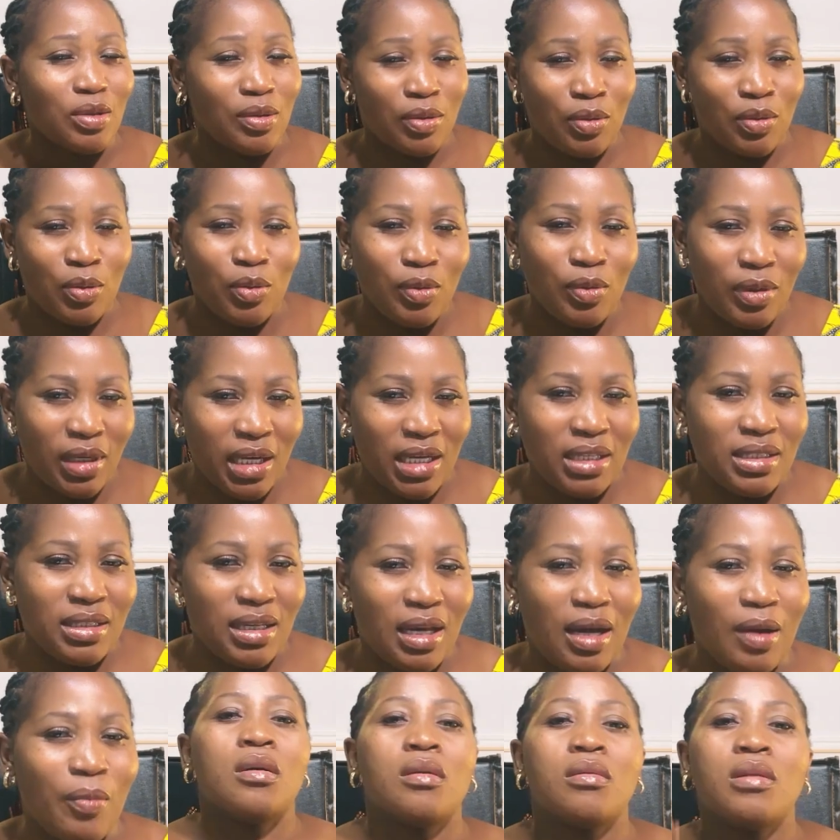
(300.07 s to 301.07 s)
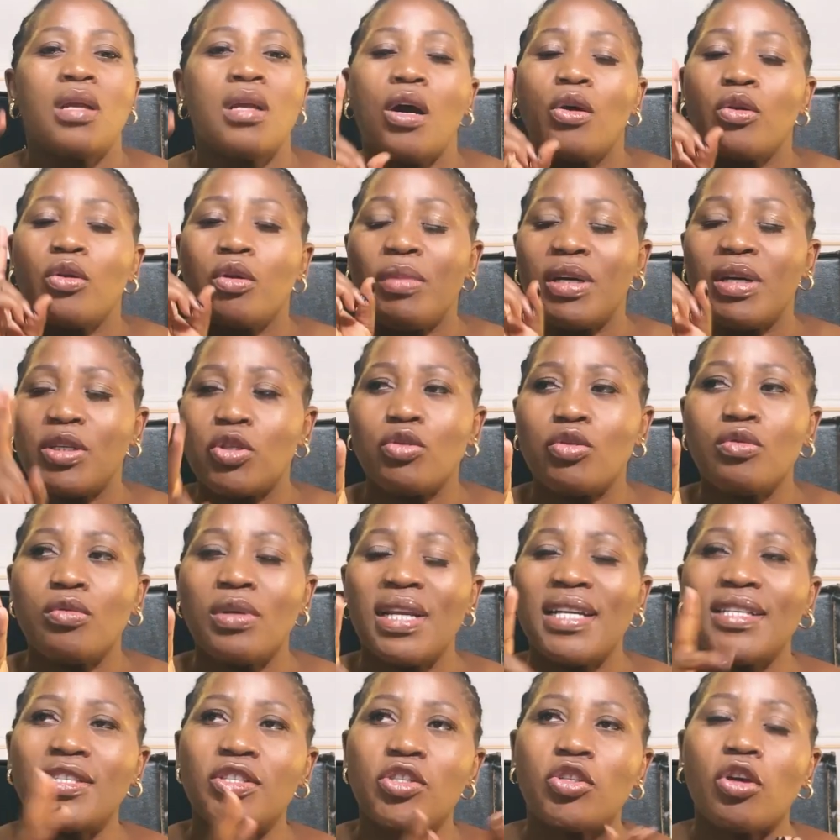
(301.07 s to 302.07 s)
goal getter. Now, number two,
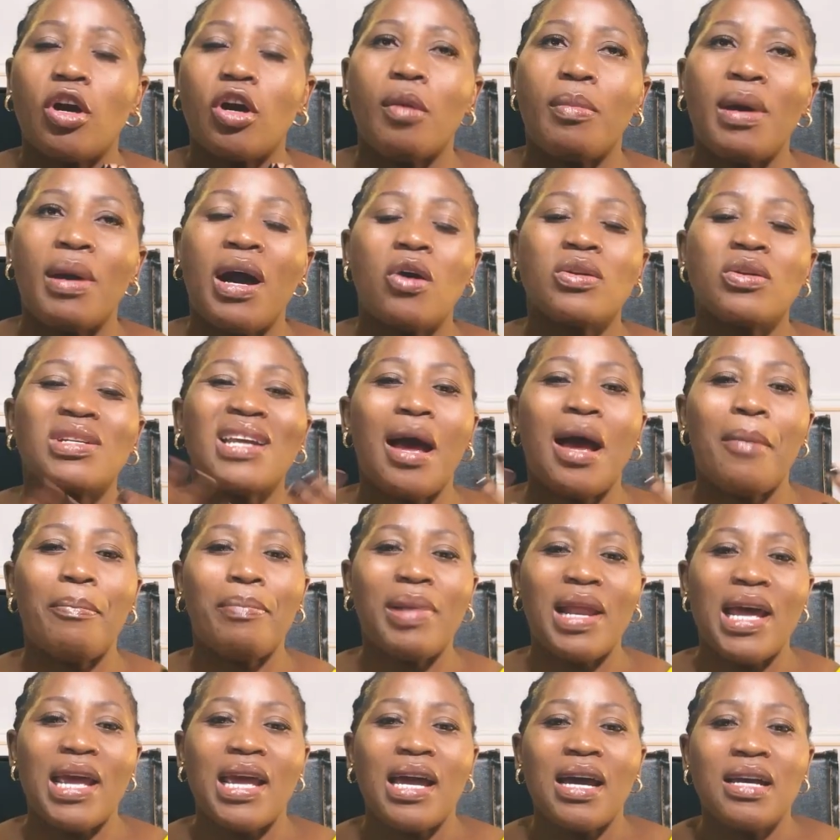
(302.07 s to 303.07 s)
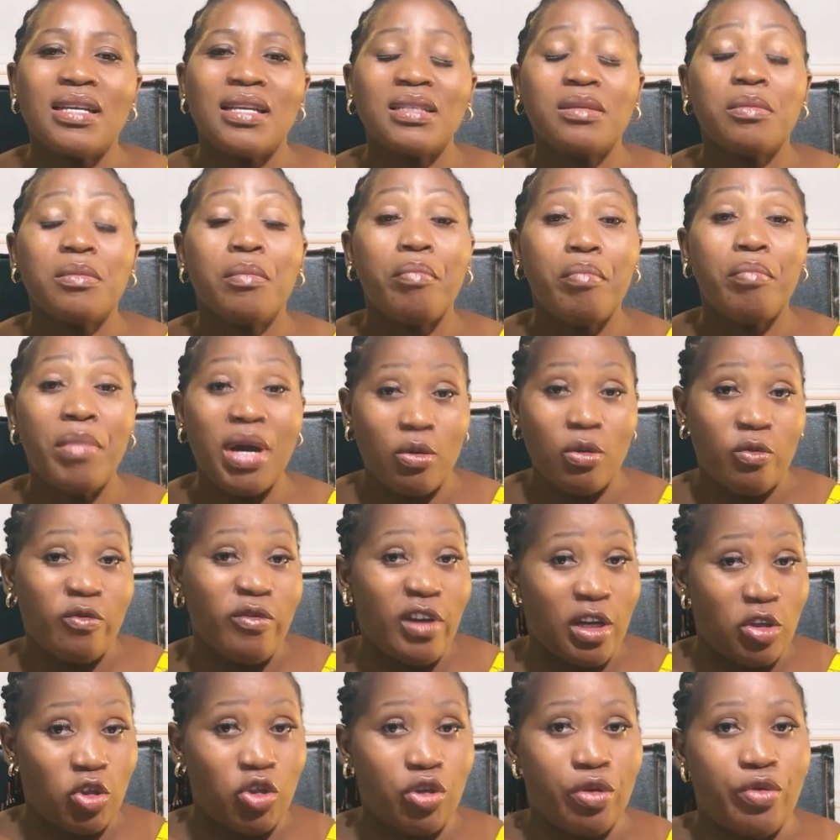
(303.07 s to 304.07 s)
let's talk about appliance
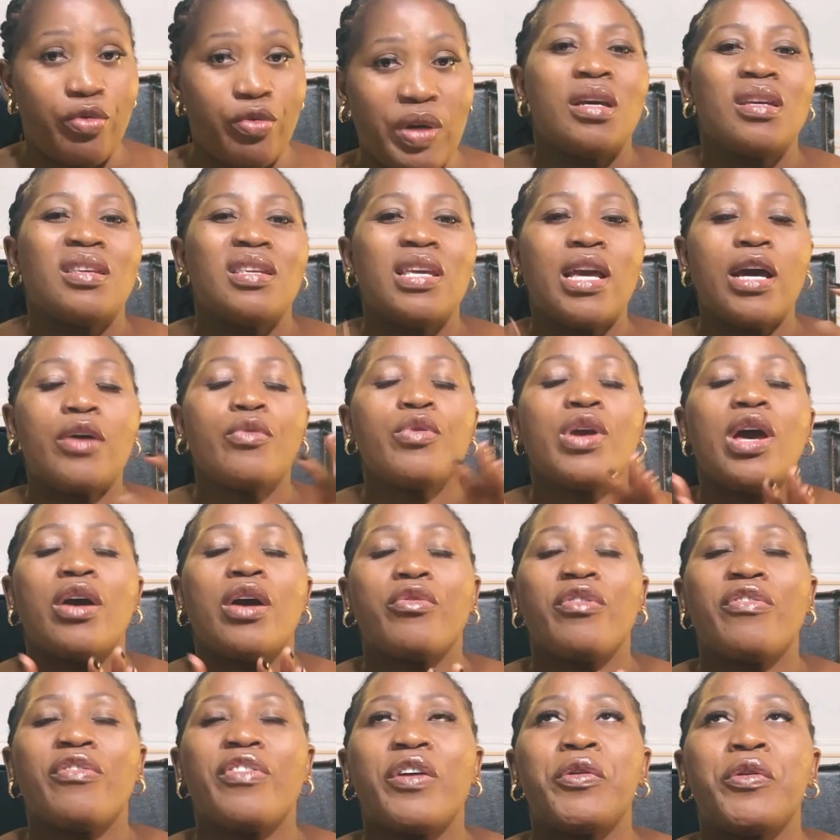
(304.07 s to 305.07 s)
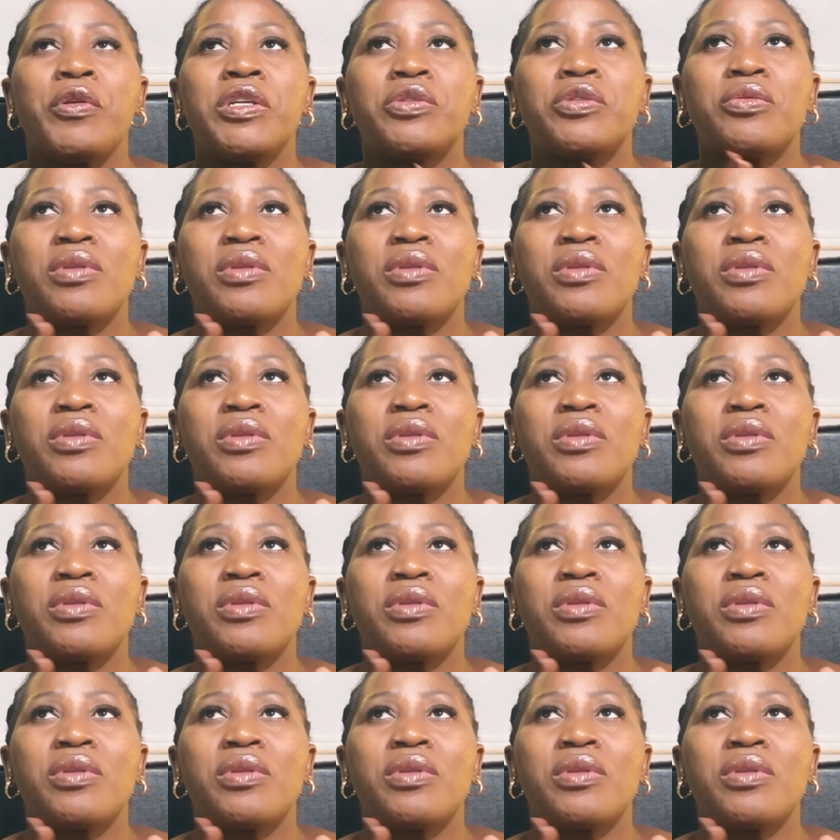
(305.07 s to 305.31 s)
manufacturing. Here we are referring to